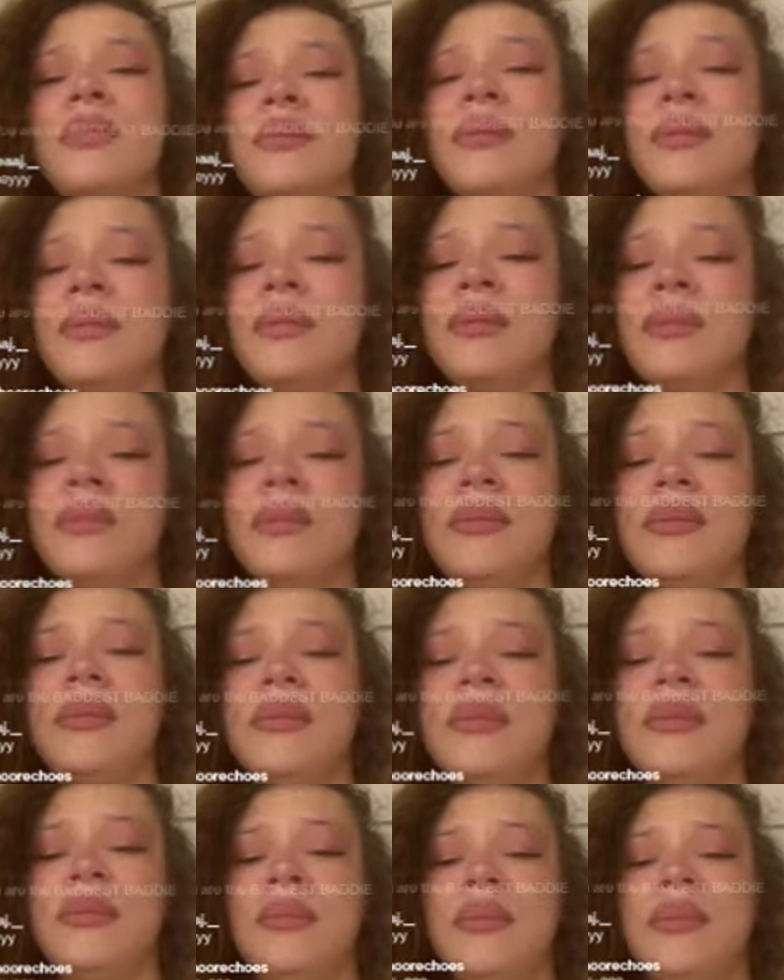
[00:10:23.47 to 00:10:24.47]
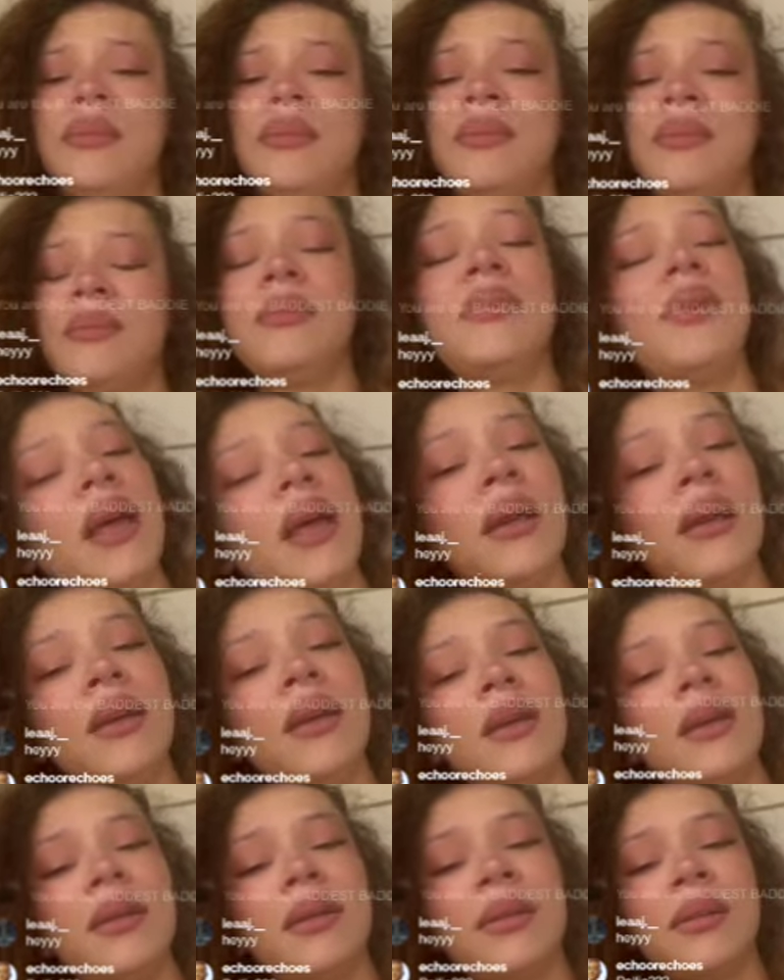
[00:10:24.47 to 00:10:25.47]
Like
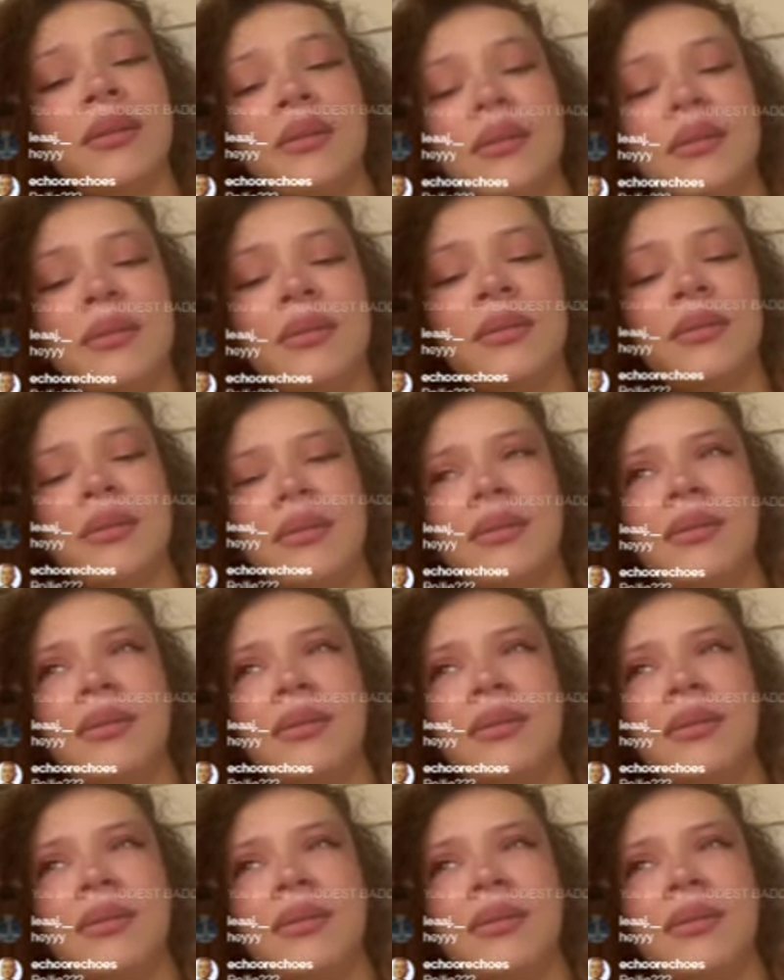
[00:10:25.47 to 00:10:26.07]
I was like, oh.